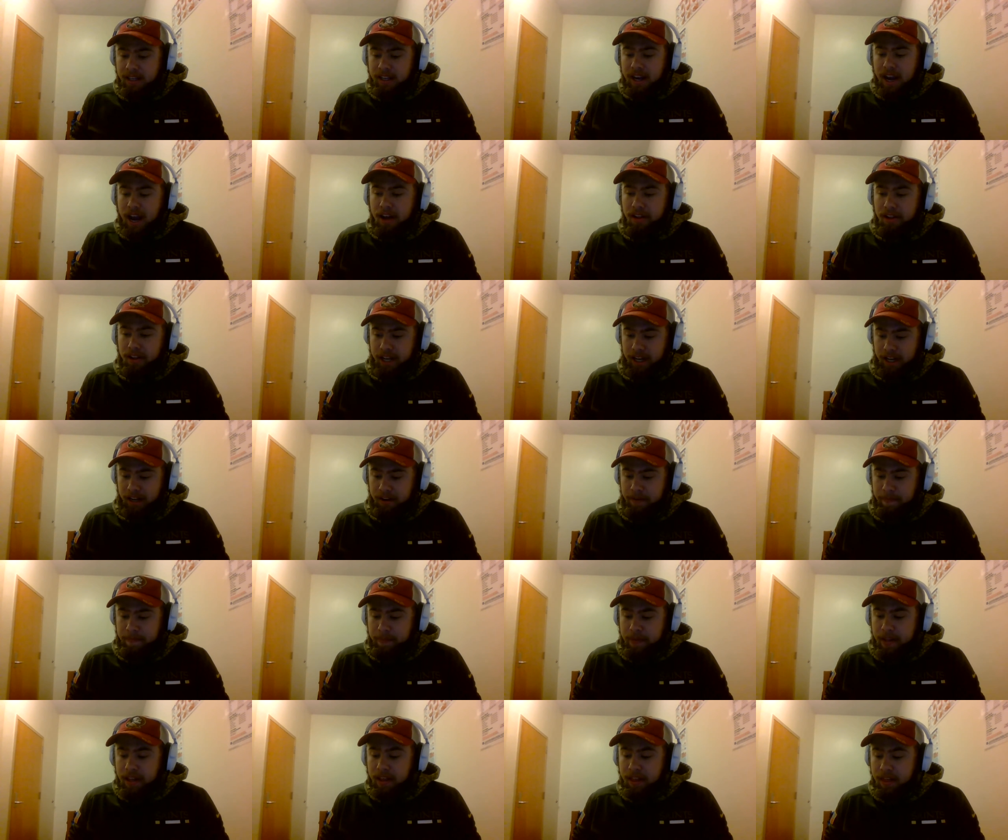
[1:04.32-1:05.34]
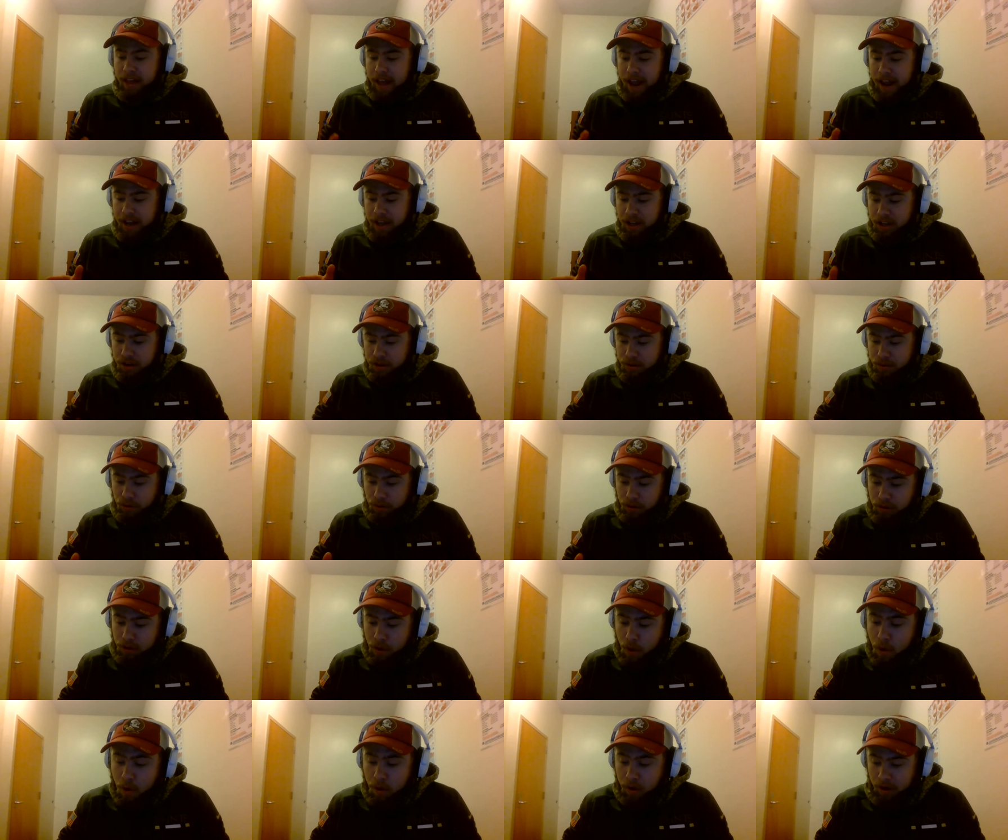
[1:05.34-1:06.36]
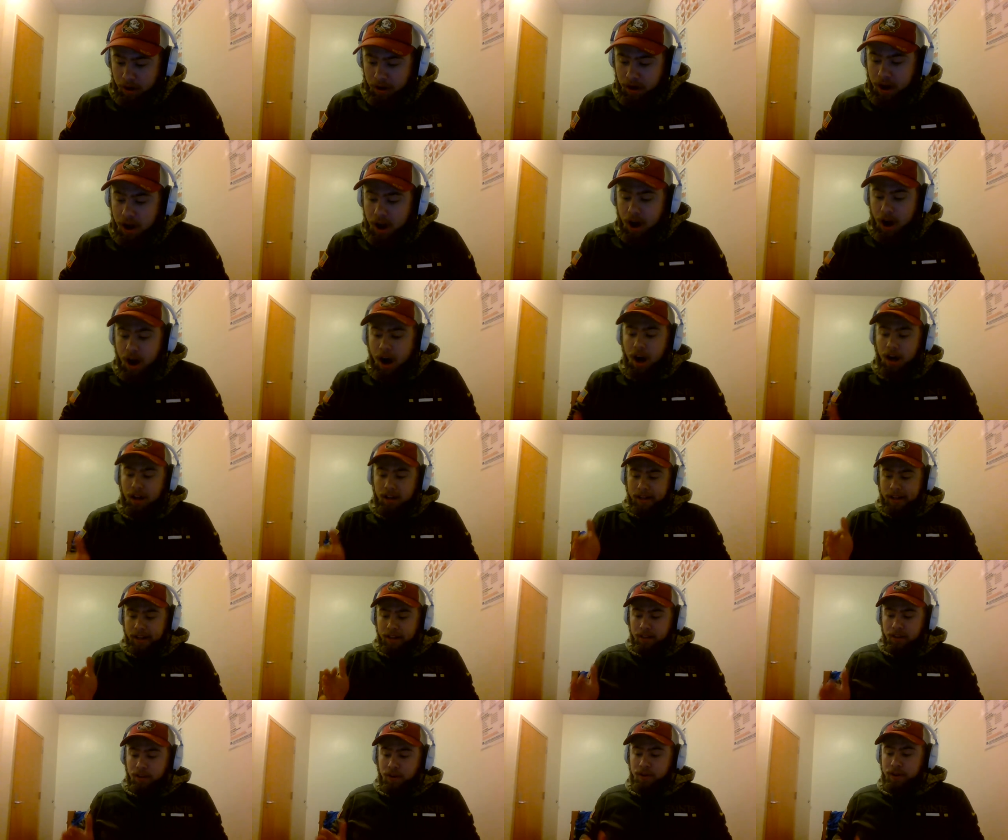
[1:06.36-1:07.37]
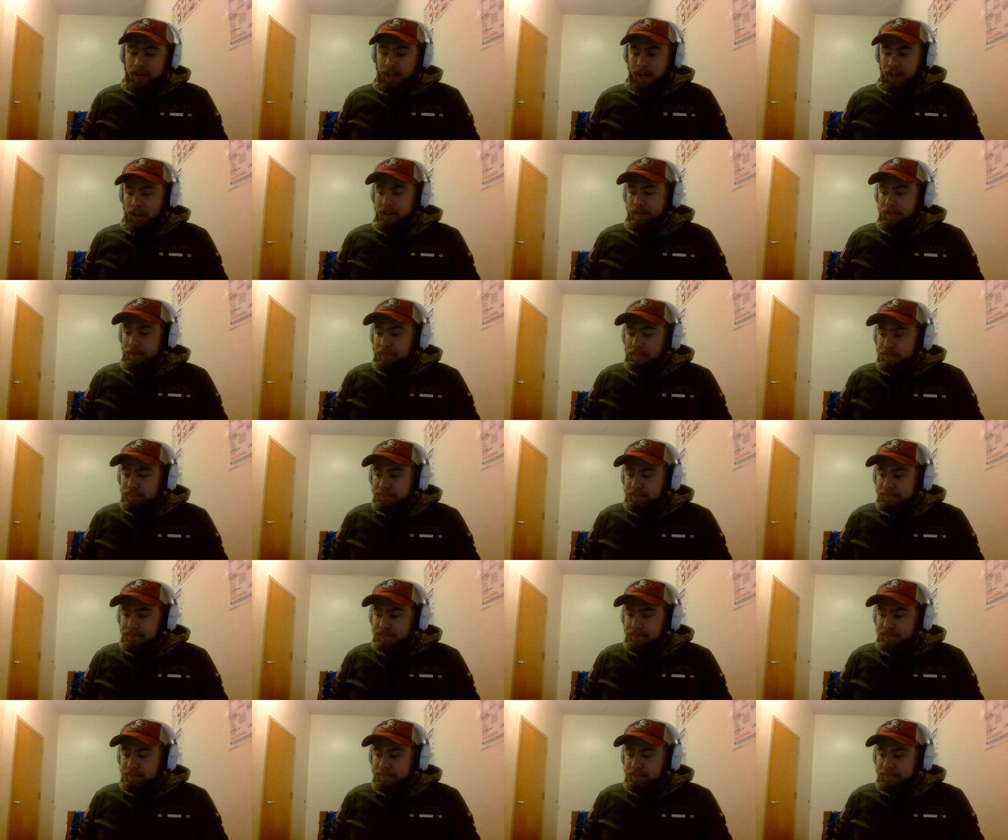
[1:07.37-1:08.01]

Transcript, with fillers: yelling, Thank you, Lord. Hallelujah.